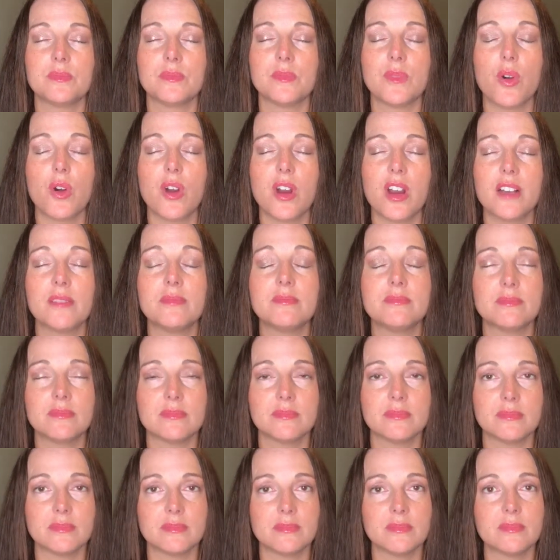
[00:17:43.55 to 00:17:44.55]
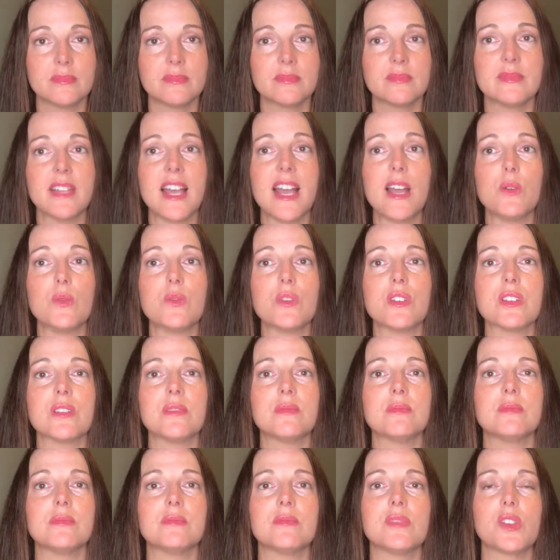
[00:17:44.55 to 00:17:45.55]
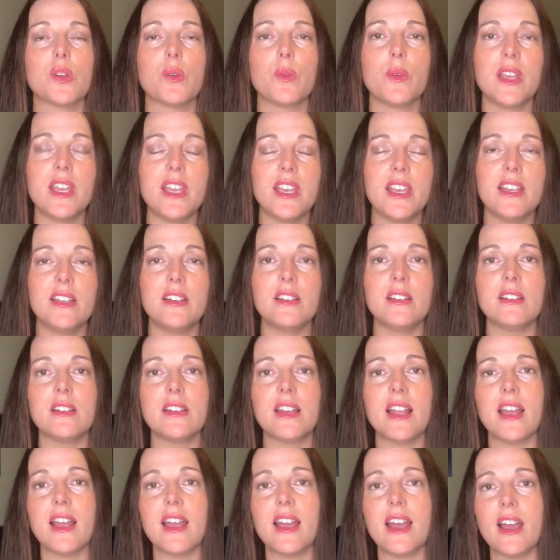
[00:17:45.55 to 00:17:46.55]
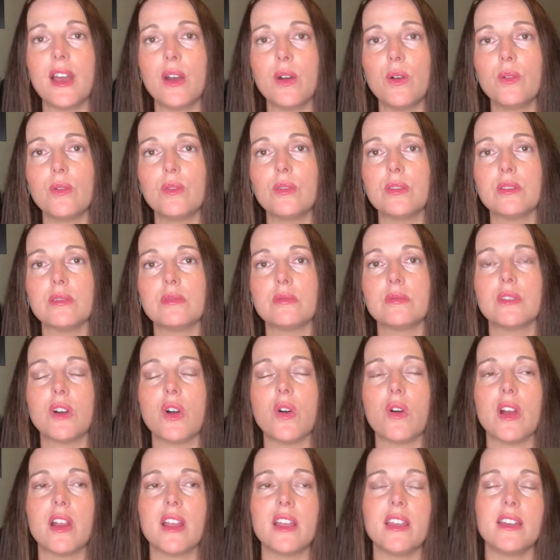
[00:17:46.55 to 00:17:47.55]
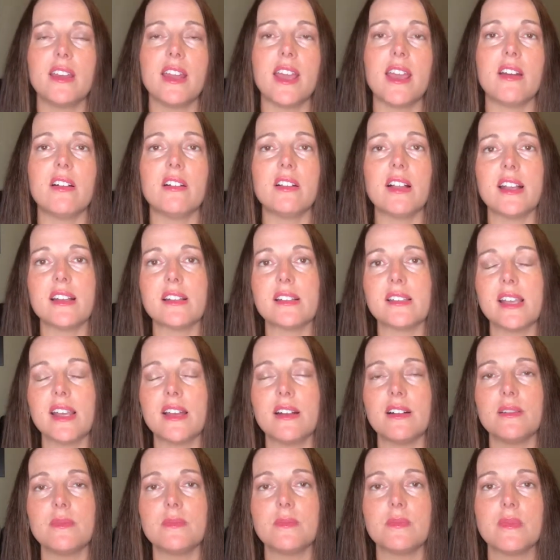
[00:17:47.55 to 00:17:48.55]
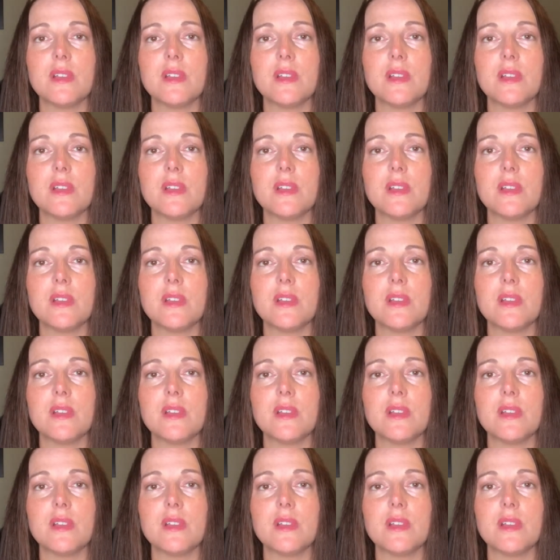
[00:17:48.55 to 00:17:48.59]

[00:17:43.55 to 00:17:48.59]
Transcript: or out. So in, out, or inhale, exhale.